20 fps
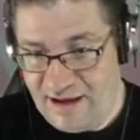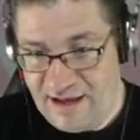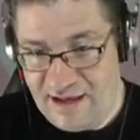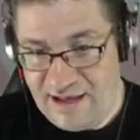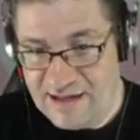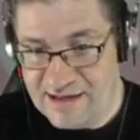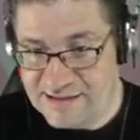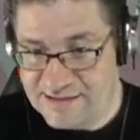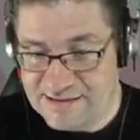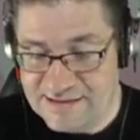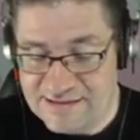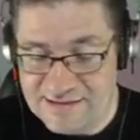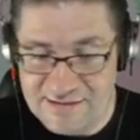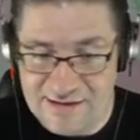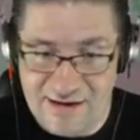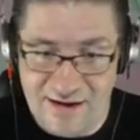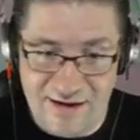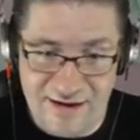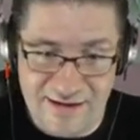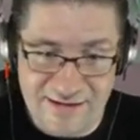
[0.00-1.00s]
It is
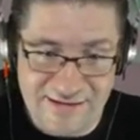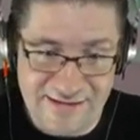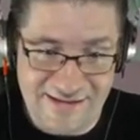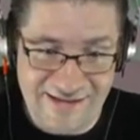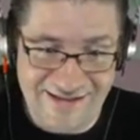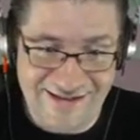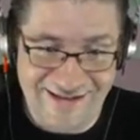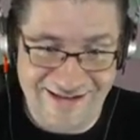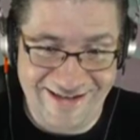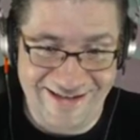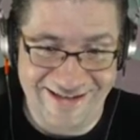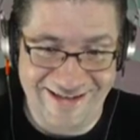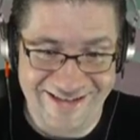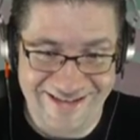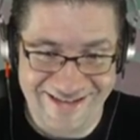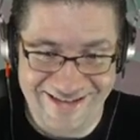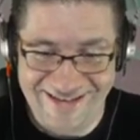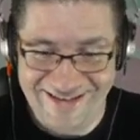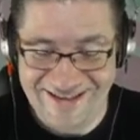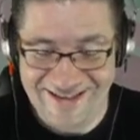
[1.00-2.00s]
not
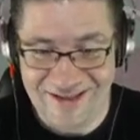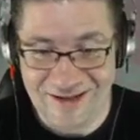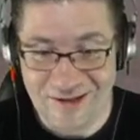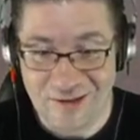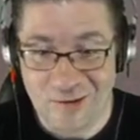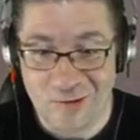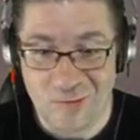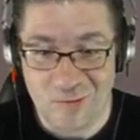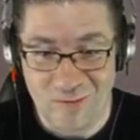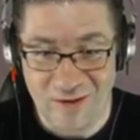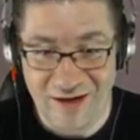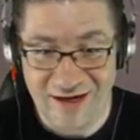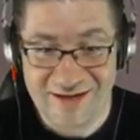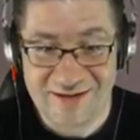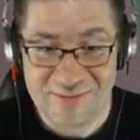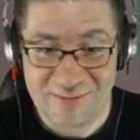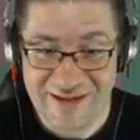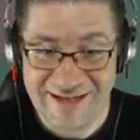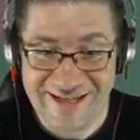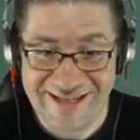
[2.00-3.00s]
the
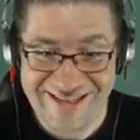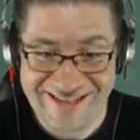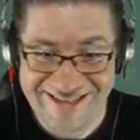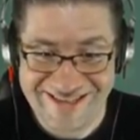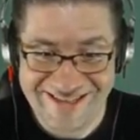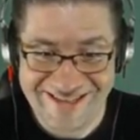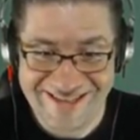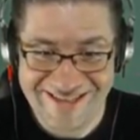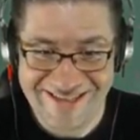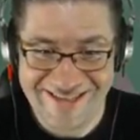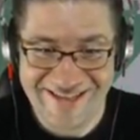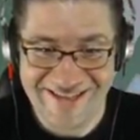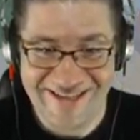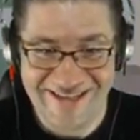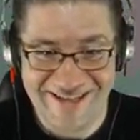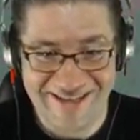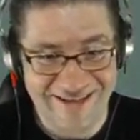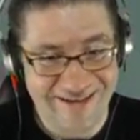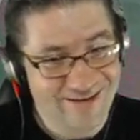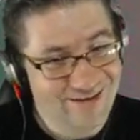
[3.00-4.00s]
correct way,
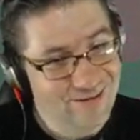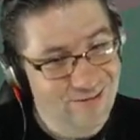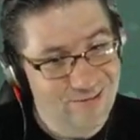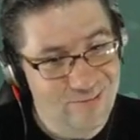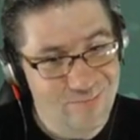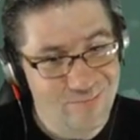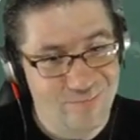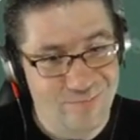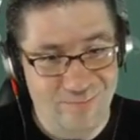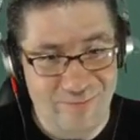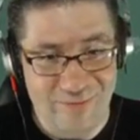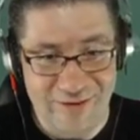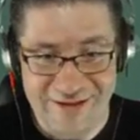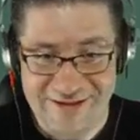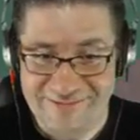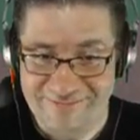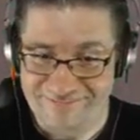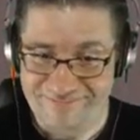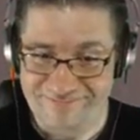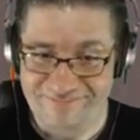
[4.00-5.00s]
but
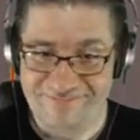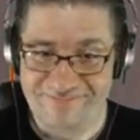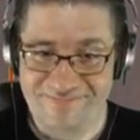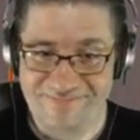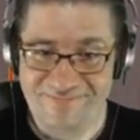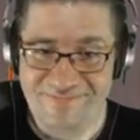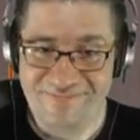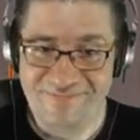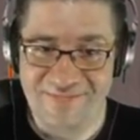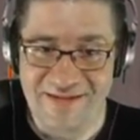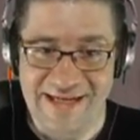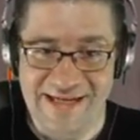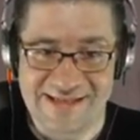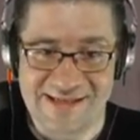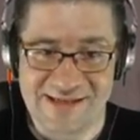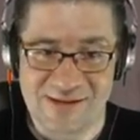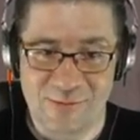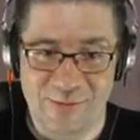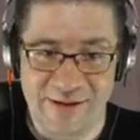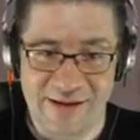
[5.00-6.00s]

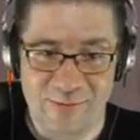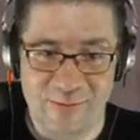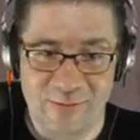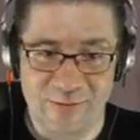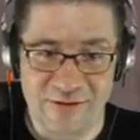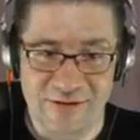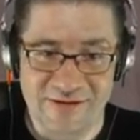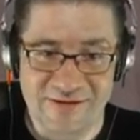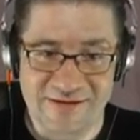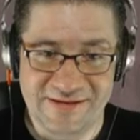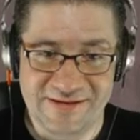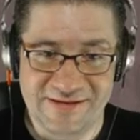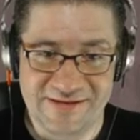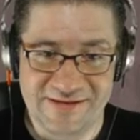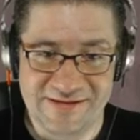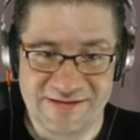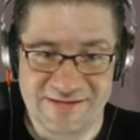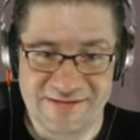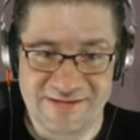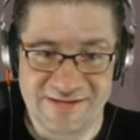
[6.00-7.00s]
it's the way that works.
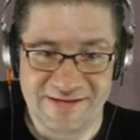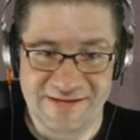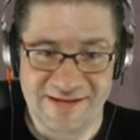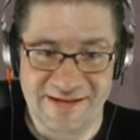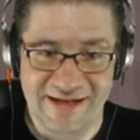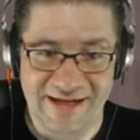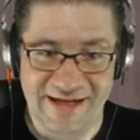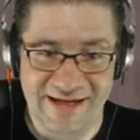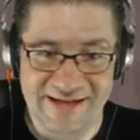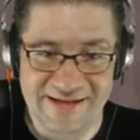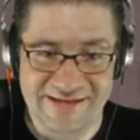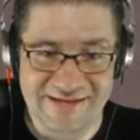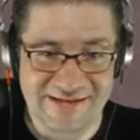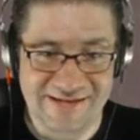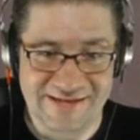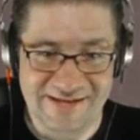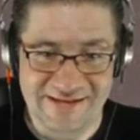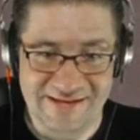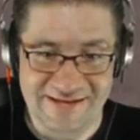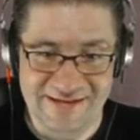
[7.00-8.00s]

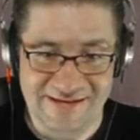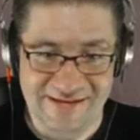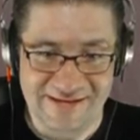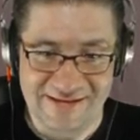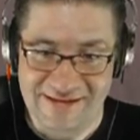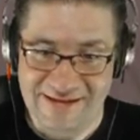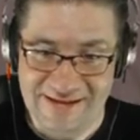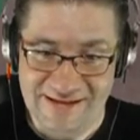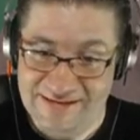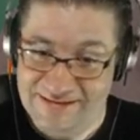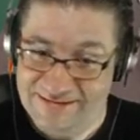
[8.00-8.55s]
And like,